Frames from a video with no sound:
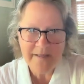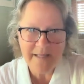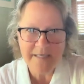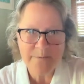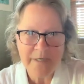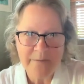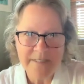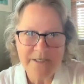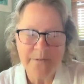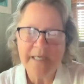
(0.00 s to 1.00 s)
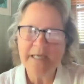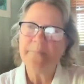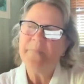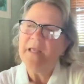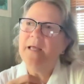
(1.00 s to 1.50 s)
that's what I was doing.
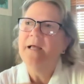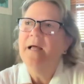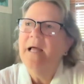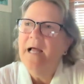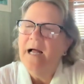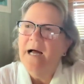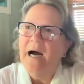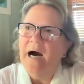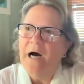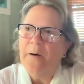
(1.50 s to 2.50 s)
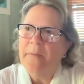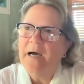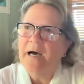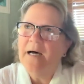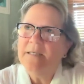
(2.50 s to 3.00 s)
Um,
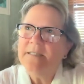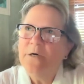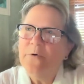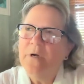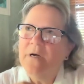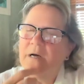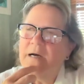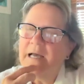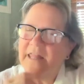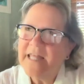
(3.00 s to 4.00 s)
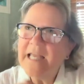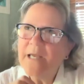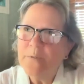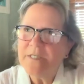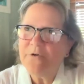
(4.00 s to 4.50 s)
so I think
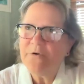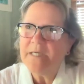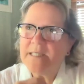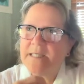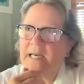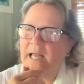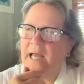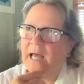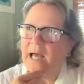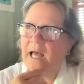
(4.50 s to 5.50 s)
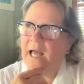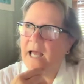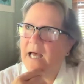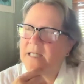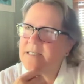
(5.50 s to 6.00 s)
it was Chris that
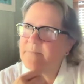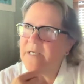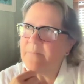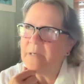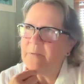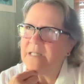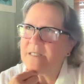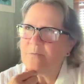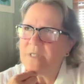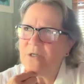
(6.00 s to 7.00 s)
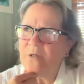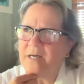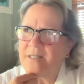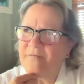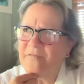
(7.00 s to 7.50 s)
asked me, maybe this was
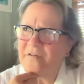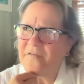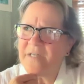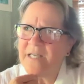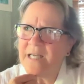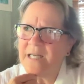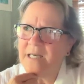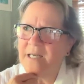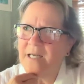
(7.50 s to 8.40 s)
2015.